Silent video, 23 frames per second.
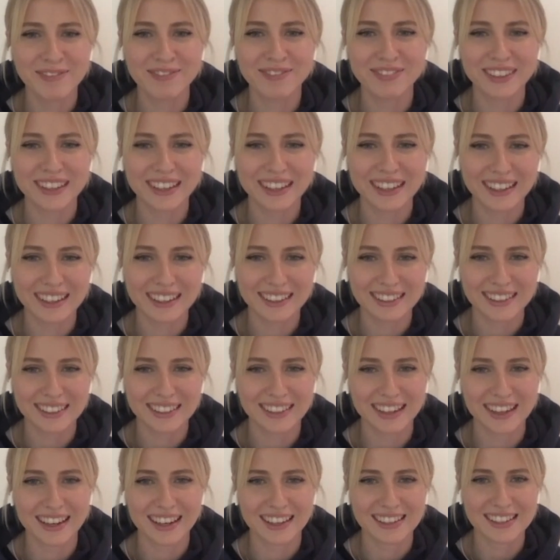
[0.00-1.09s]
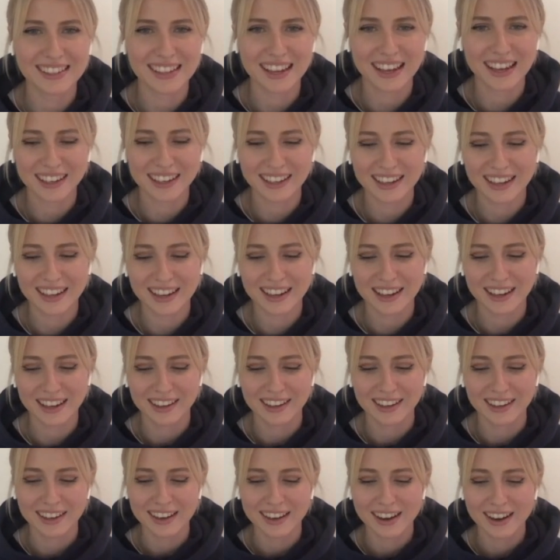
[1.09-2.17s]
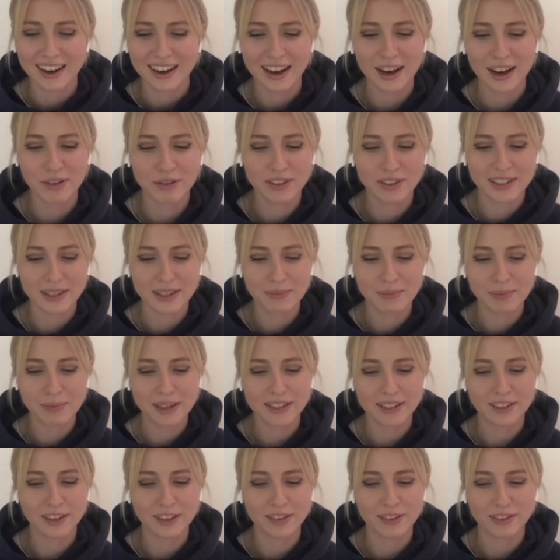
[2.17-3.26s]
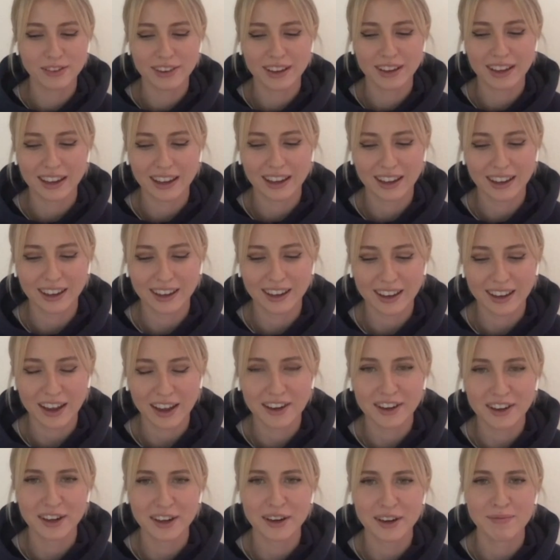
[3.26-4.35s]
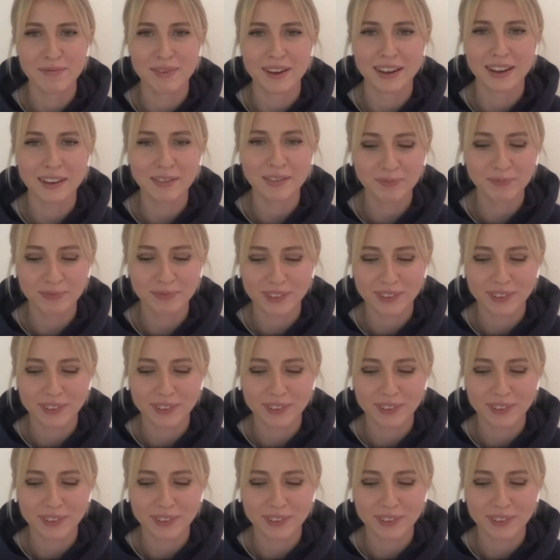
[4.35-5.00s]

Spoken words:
But yeah, sadly, it was a bit of a nightmare.